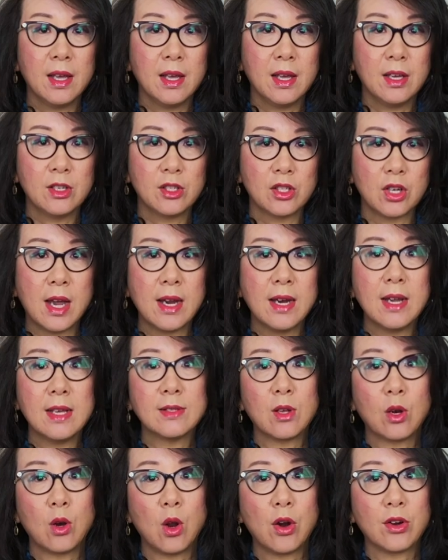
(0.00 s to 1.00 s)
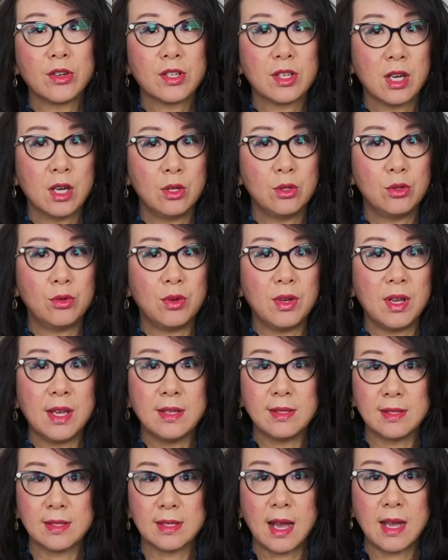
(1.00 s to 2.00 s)
China is a large country
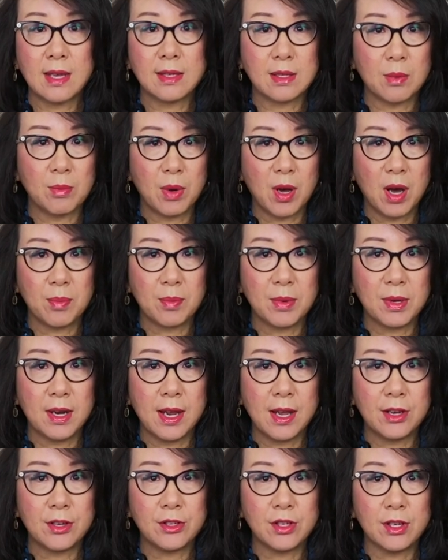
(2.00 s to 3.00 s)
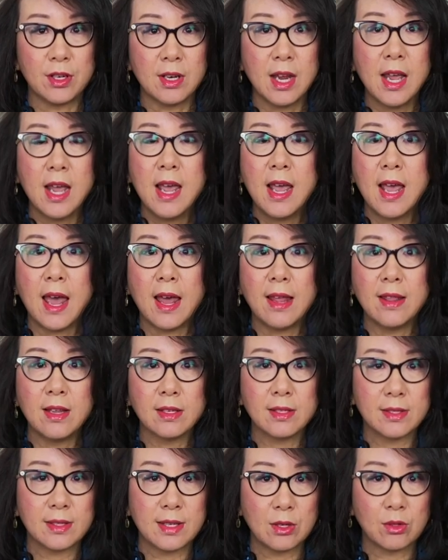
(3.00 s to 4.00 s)
in size and population, and
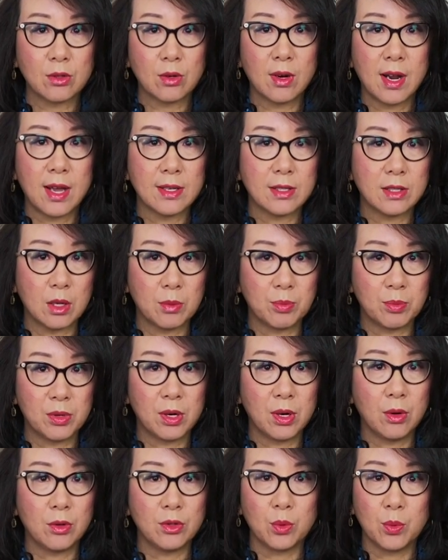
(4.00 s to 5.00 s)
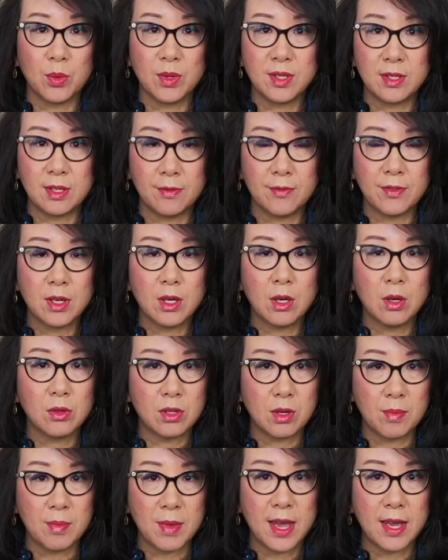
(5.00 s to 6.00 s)
this centralized approach was difficult
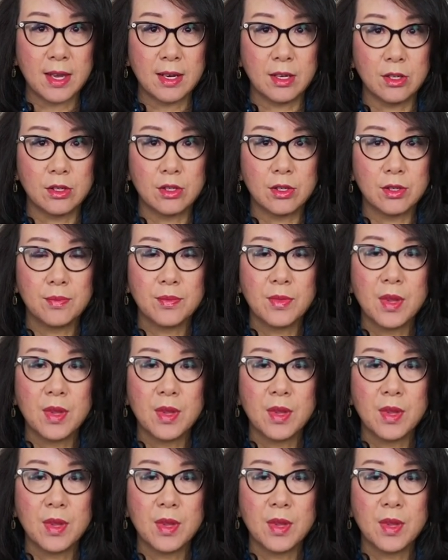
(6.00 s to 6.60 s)
to manage.